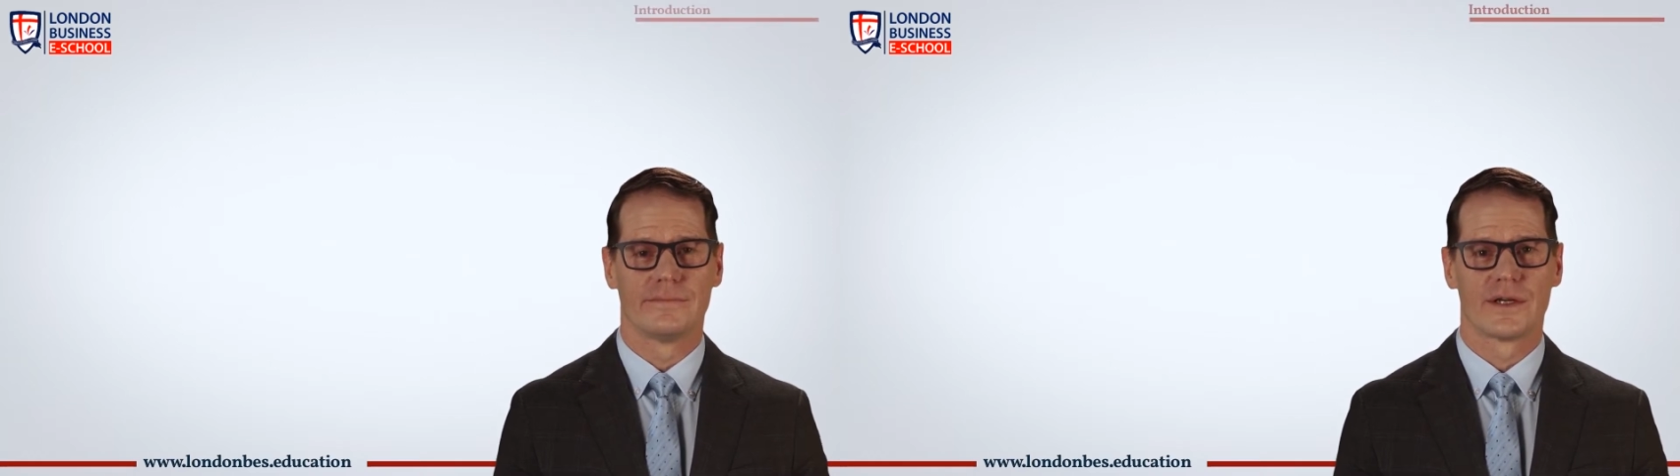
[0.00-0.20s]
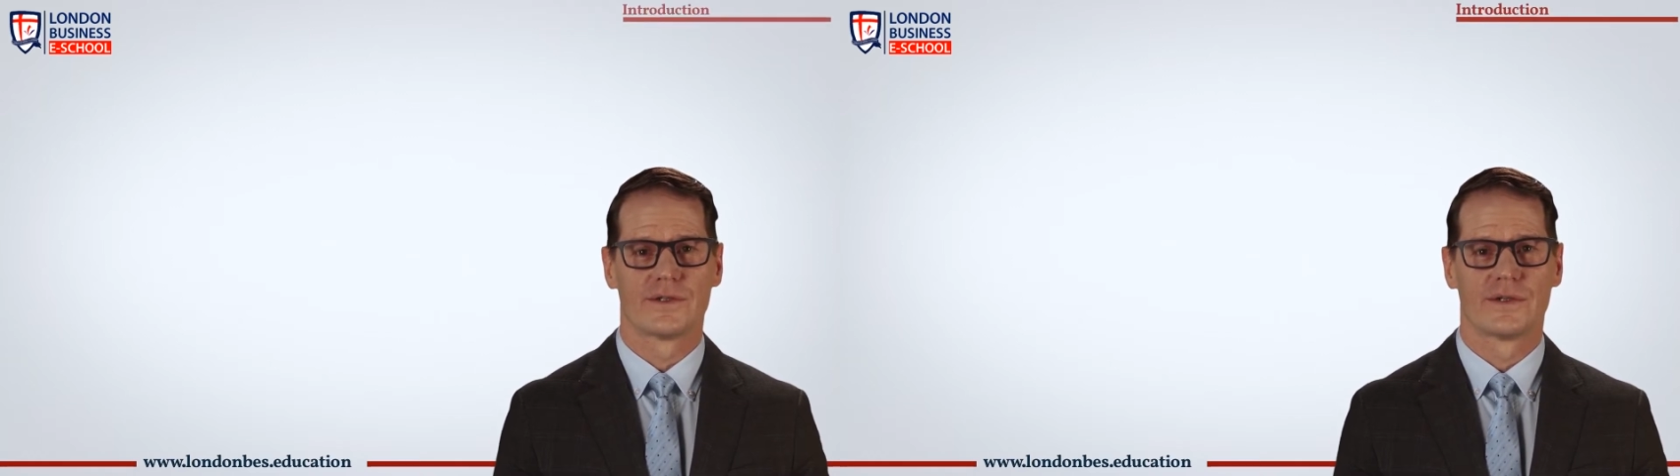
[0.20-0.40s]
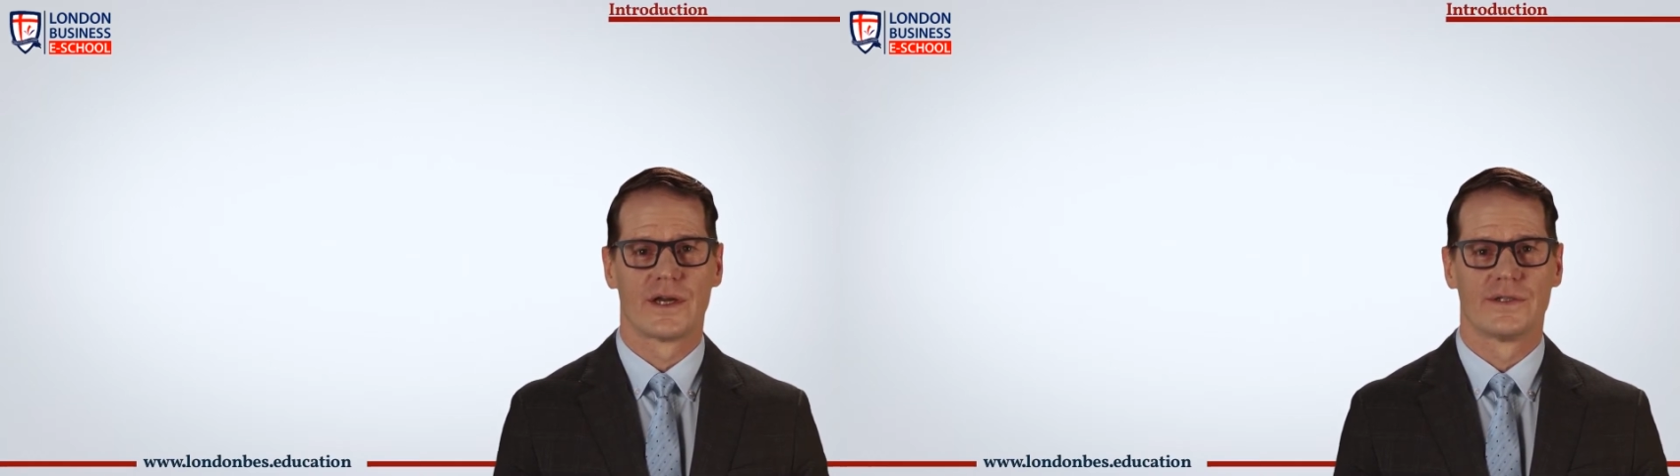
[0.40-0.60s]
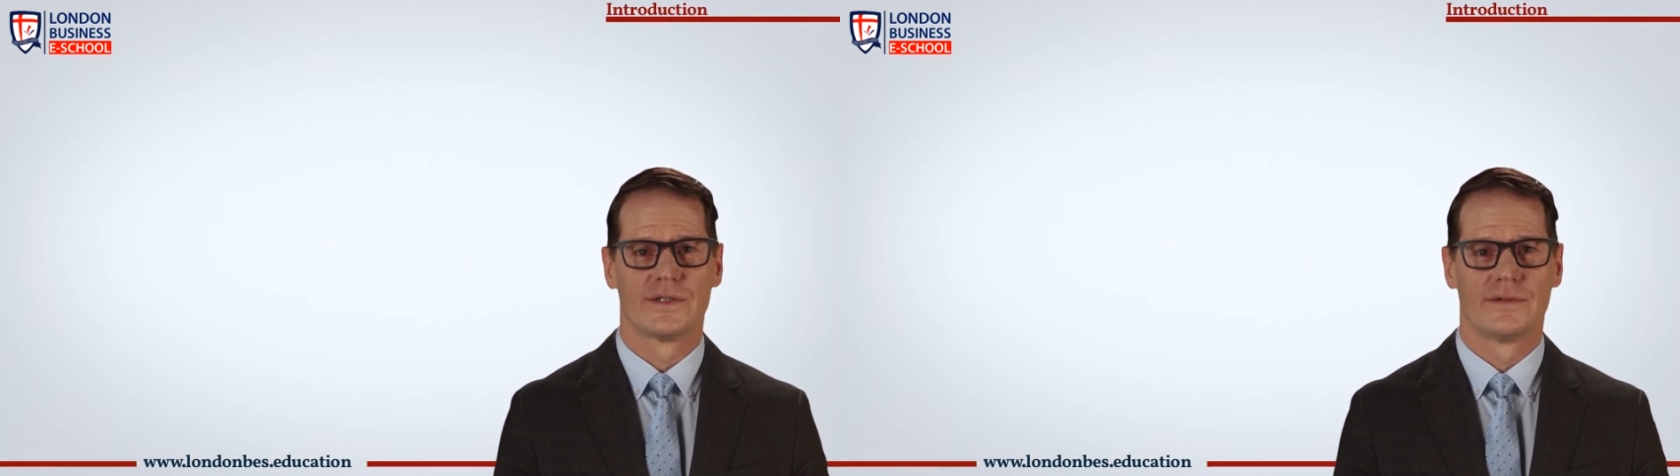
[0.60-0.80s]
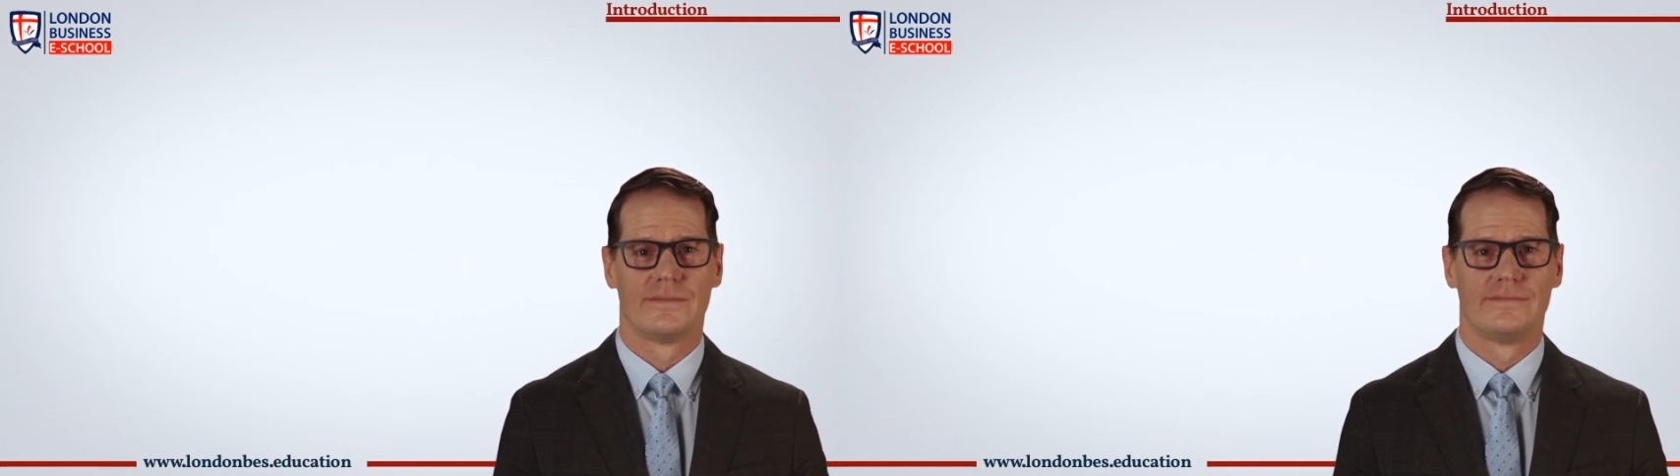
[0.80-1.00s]

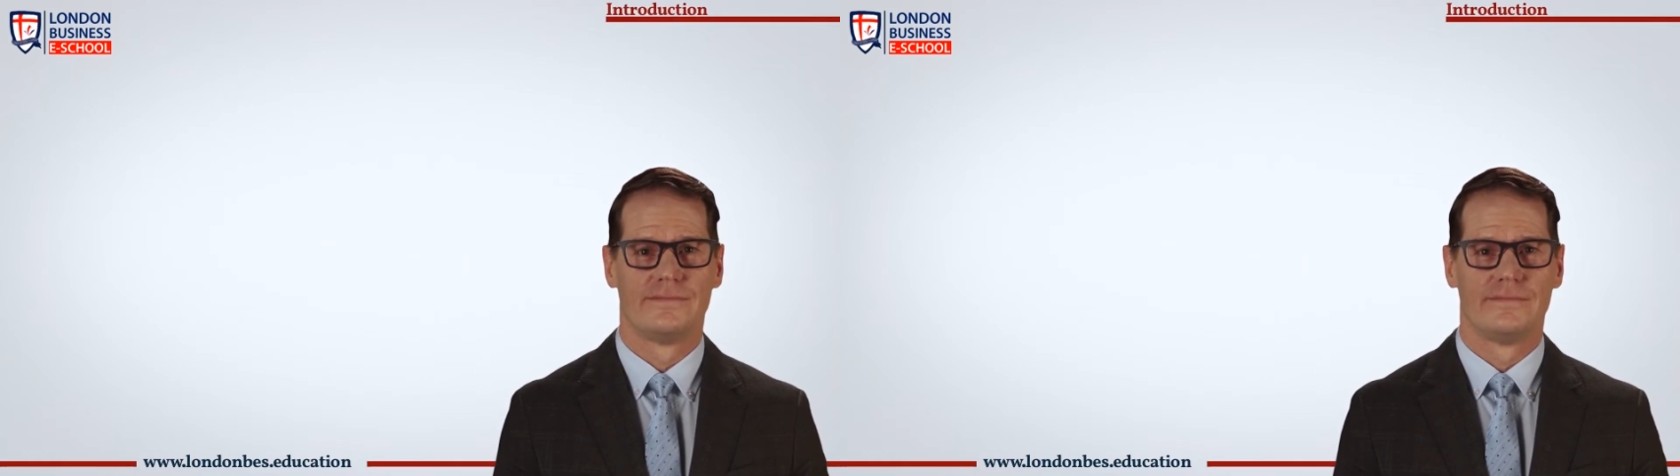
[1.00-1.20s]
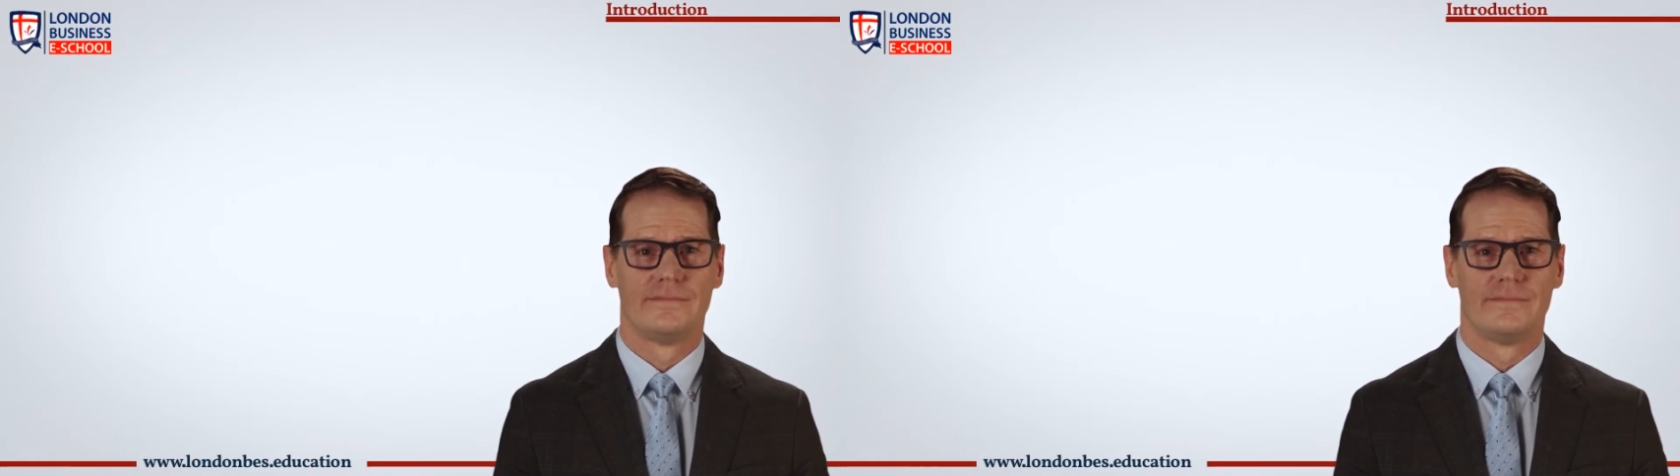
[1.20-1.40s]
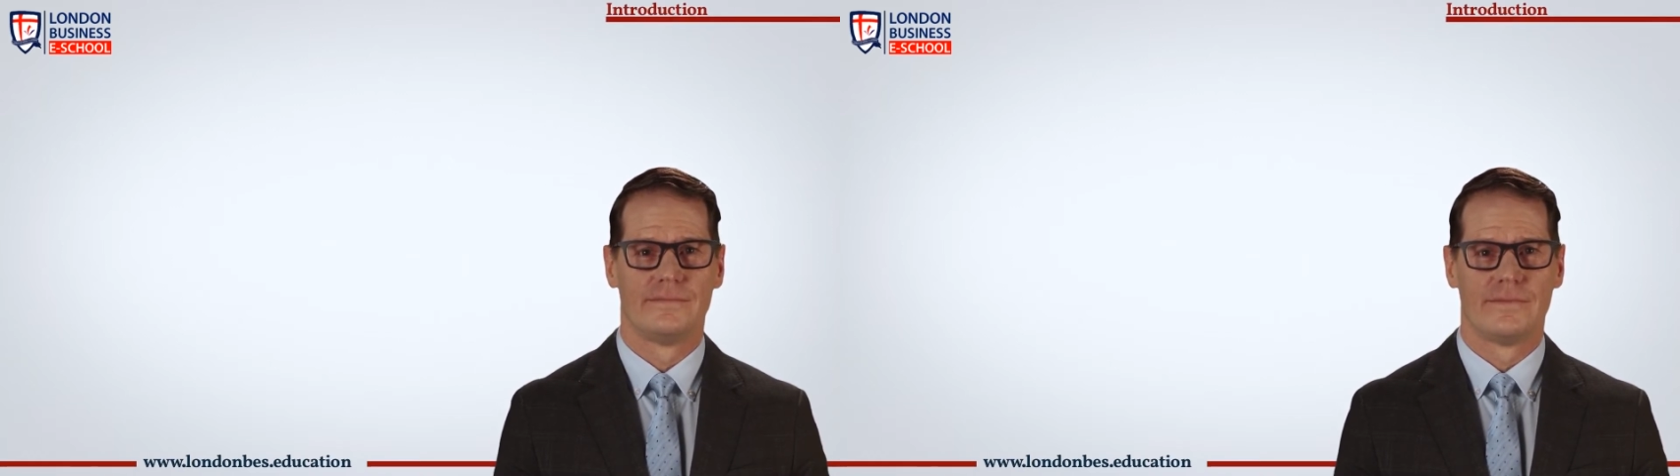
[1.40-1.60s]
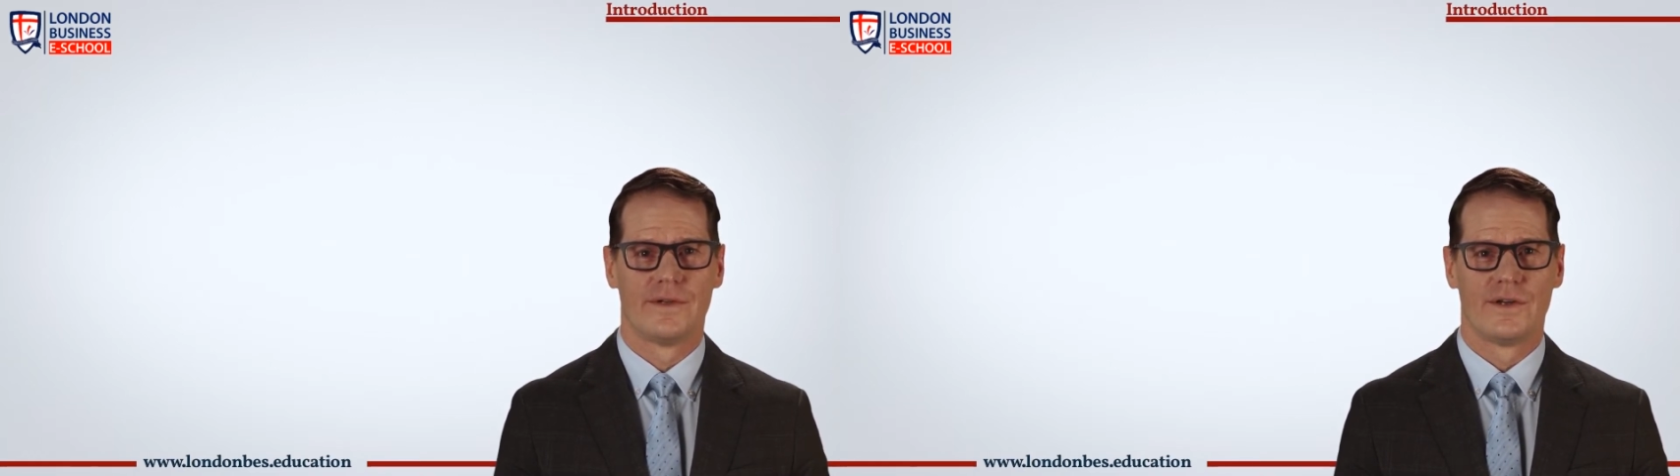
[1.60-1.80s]
Introduction. The